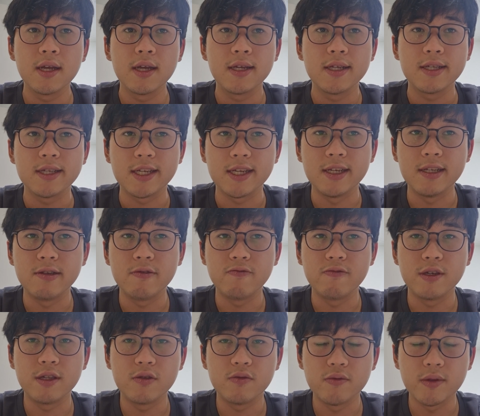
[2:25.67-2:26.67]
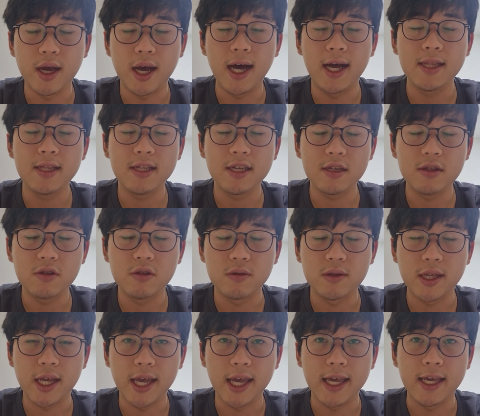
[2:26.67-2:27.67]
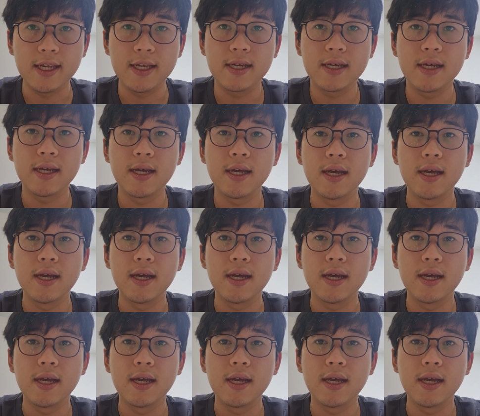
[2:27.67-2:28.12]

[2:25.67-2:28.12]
since we do not need to take